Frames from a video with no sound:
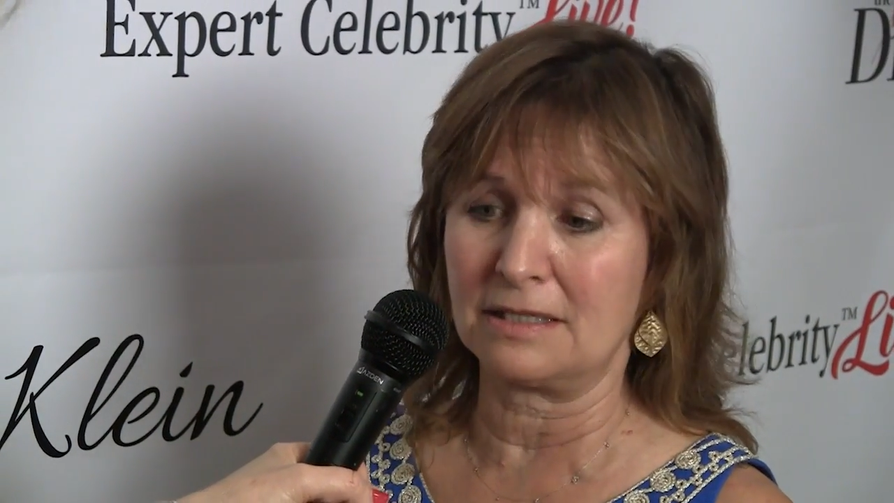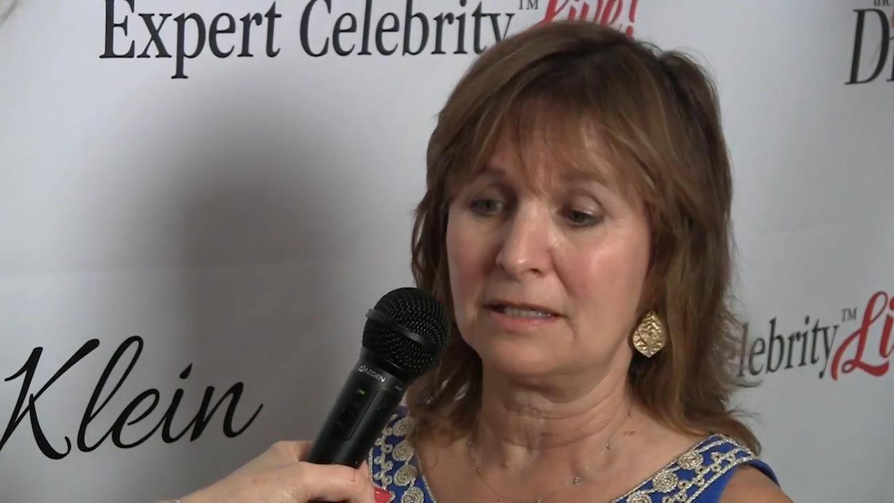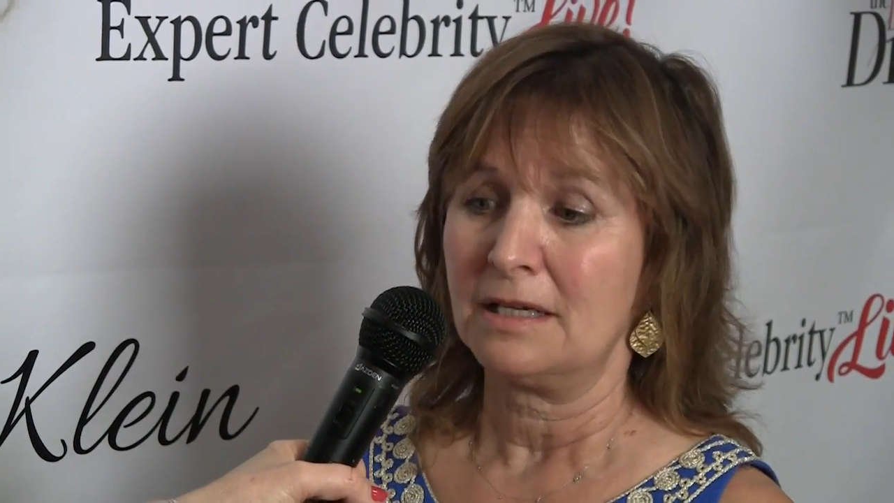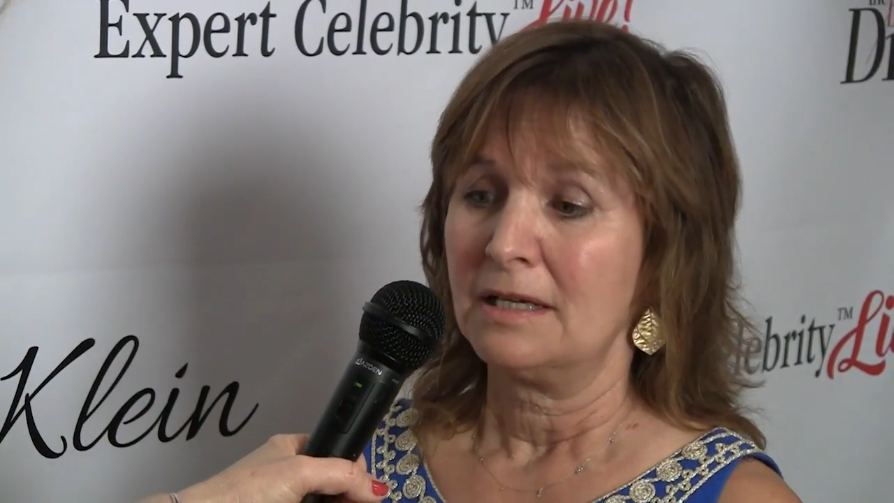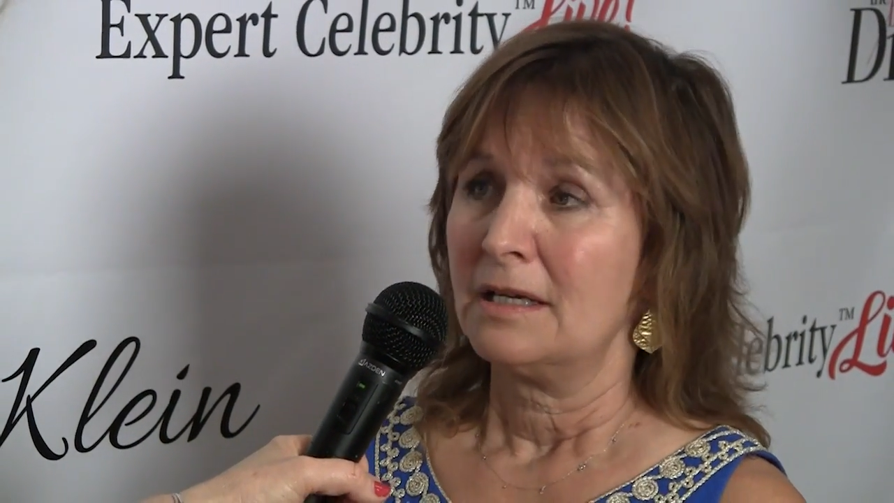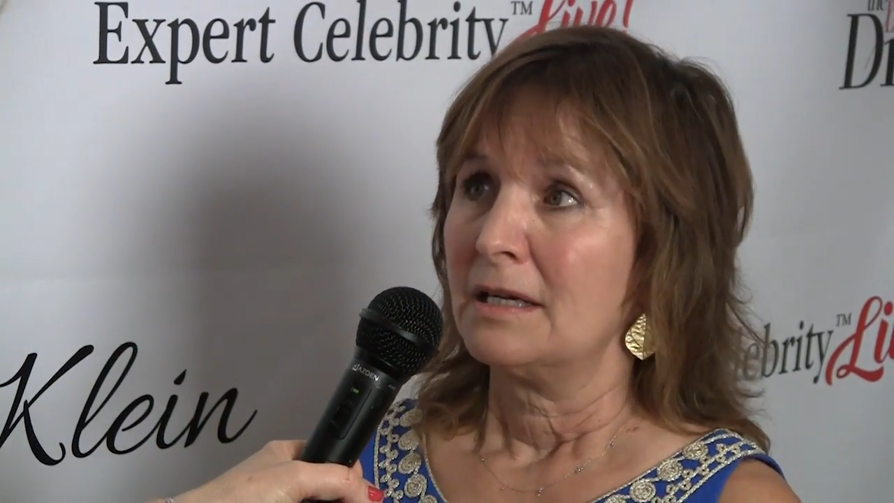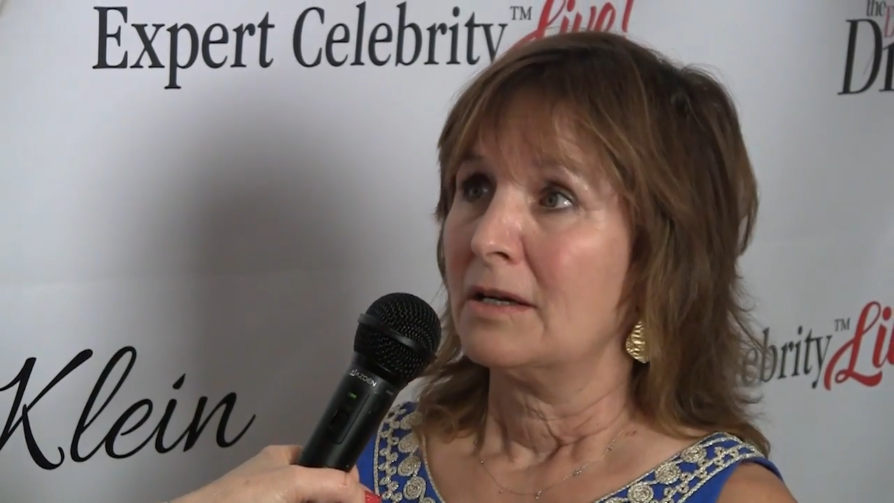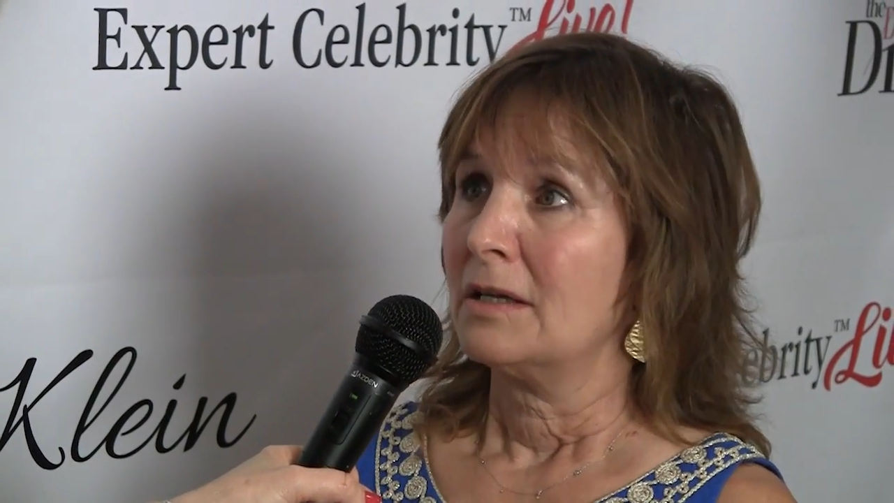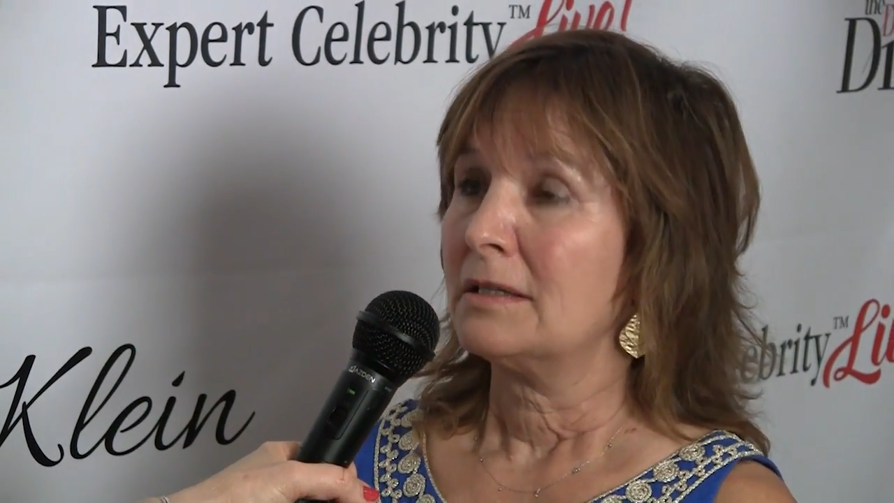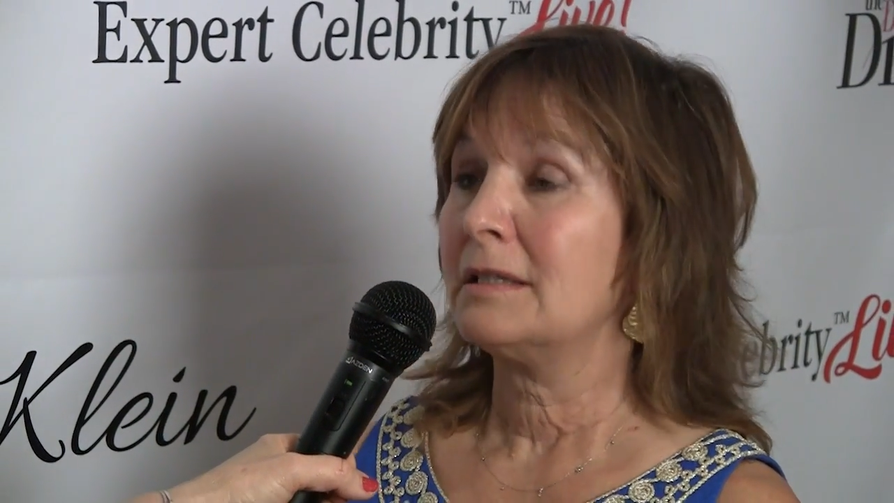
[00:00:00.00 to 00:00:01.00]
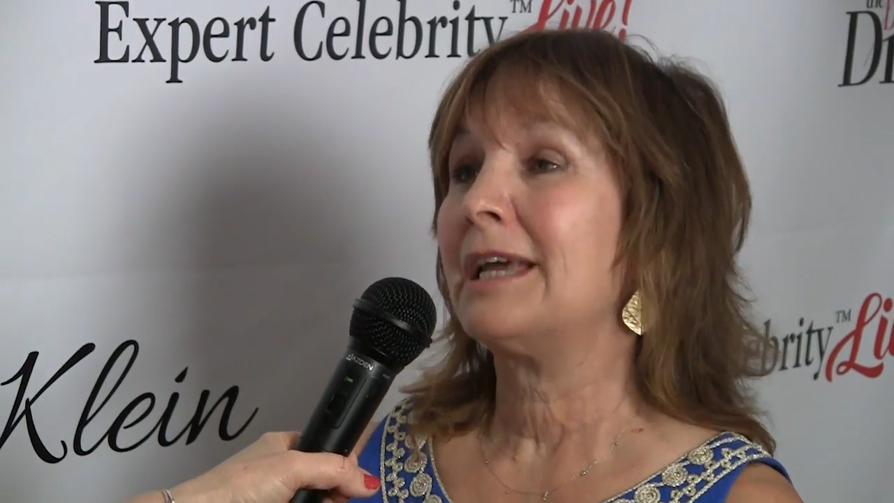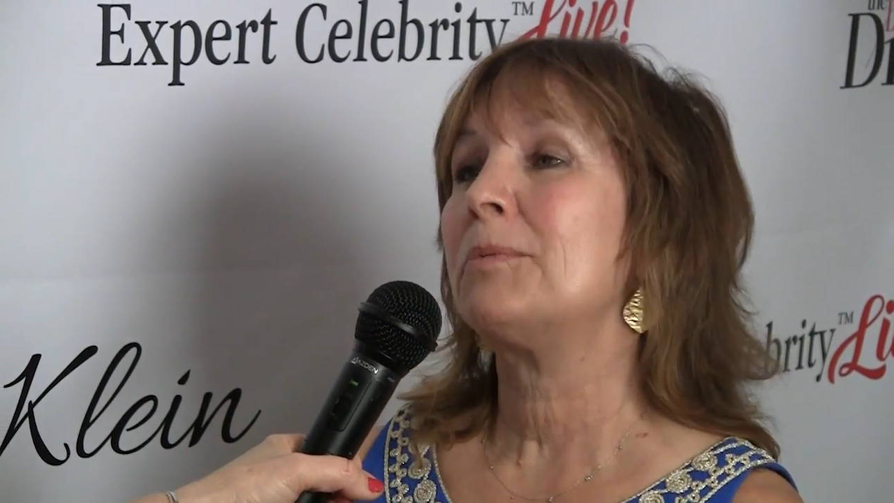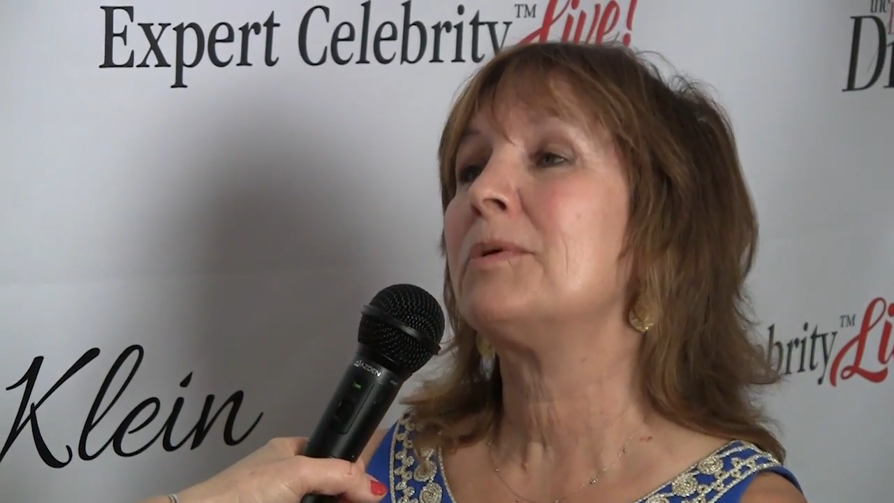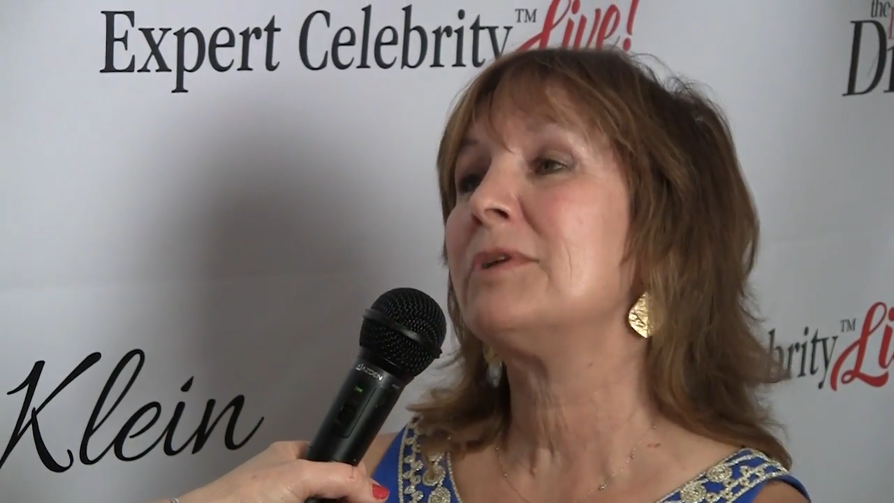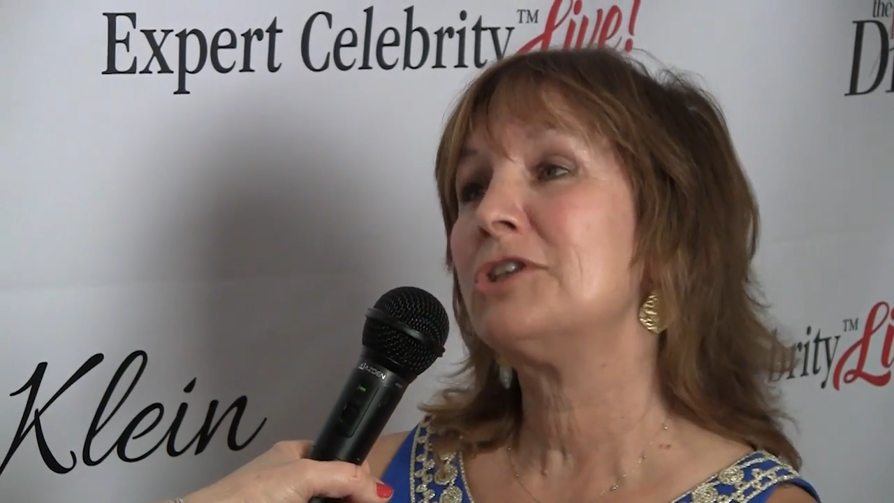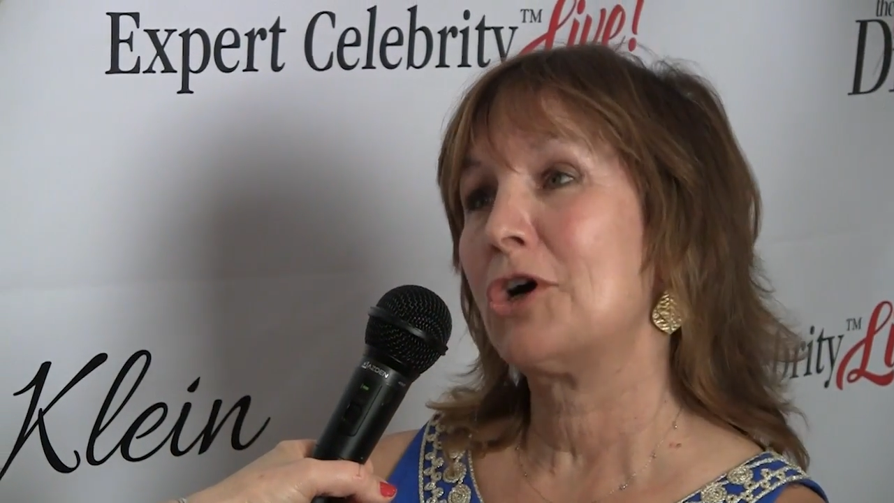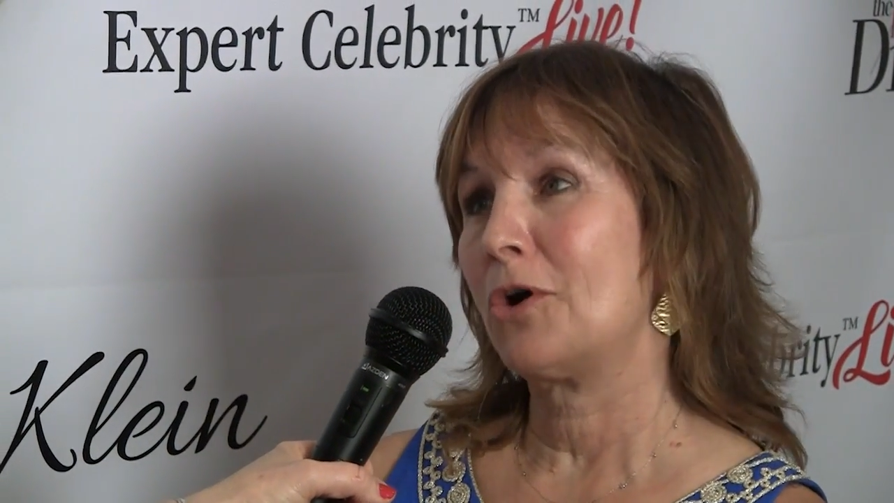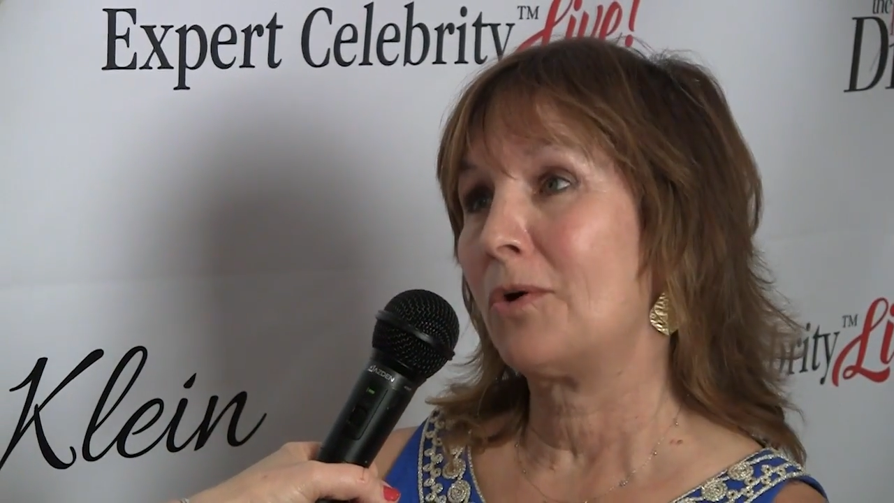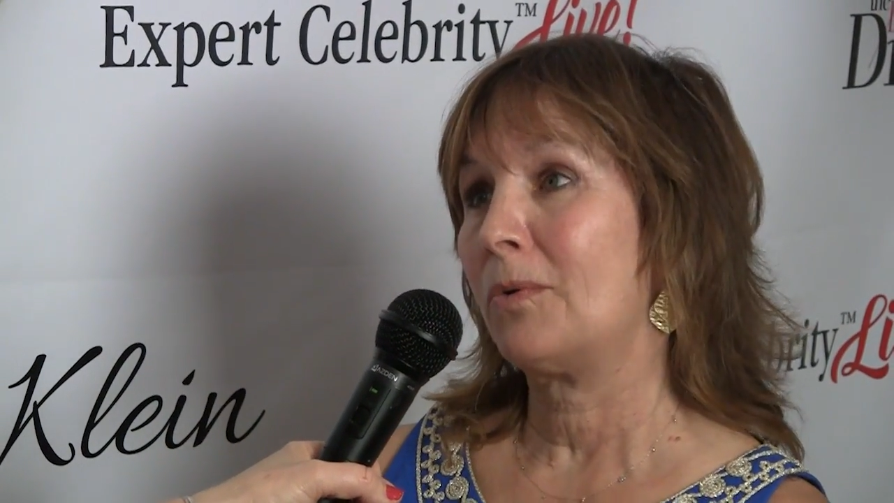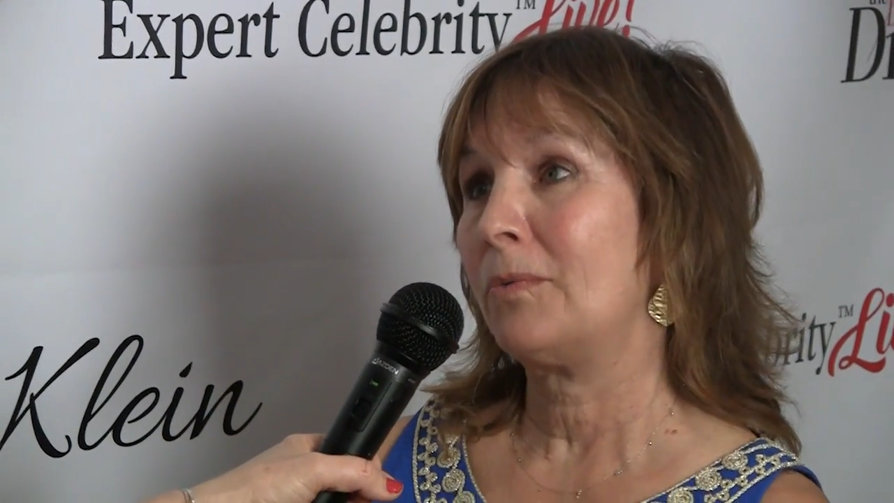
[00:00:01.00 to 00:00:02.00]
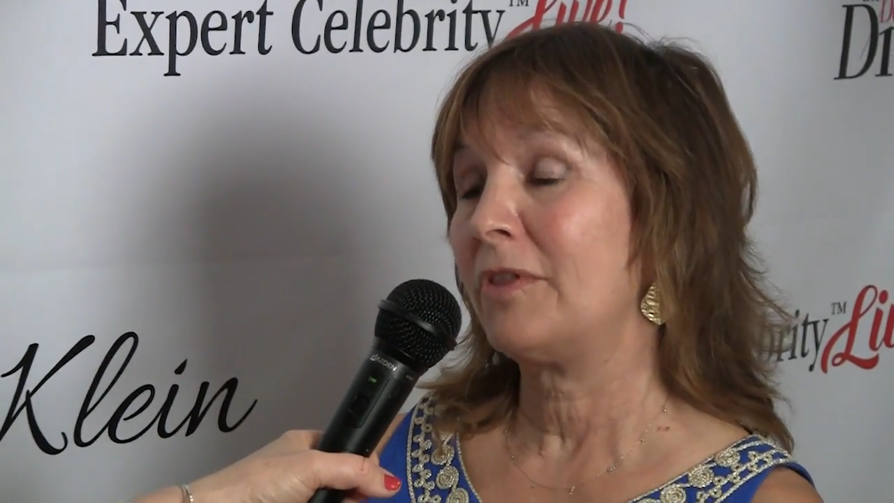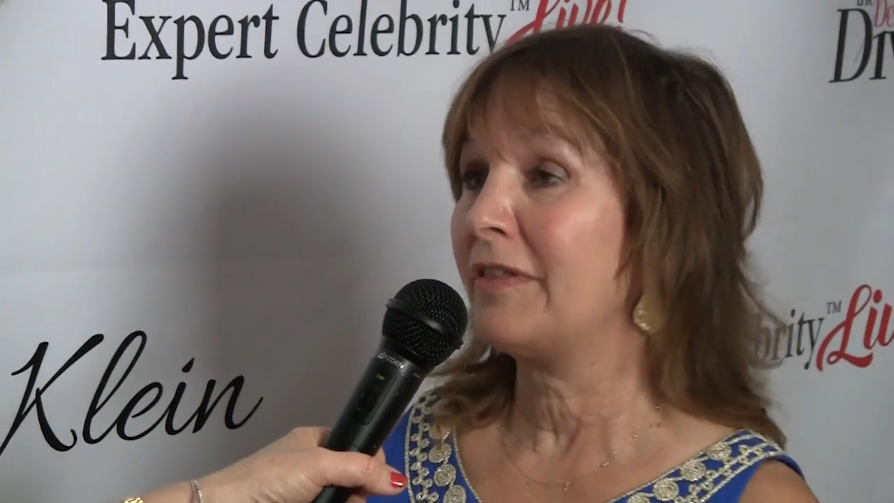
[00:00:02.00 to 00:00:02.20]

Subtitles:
And today we would know